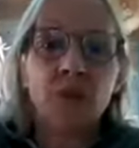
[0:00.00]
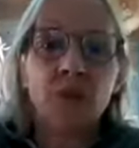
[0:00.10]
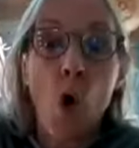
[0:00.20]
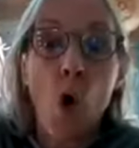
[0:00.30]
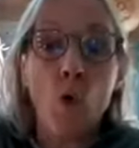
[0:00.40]

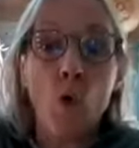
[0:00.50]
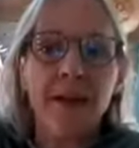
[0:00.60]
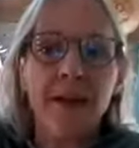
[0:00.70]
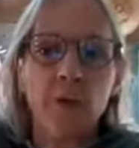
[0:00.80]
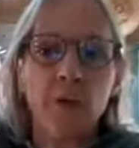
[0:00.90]
So
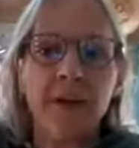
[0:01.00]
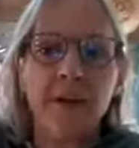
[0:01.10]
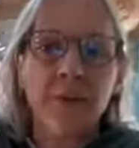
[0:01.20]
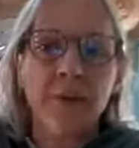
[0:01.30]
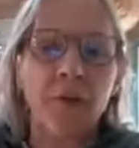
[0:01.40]
many
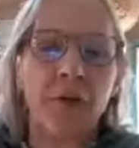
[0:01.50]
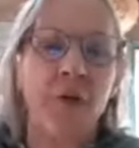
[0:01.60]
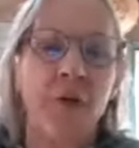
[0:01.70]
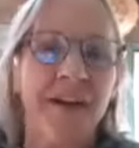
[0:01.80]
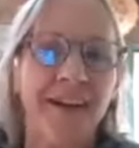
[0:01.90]
meridians go
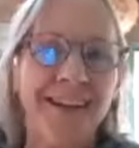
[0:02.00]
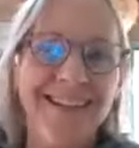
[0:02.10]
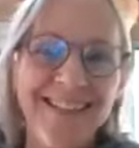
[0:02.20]
through here.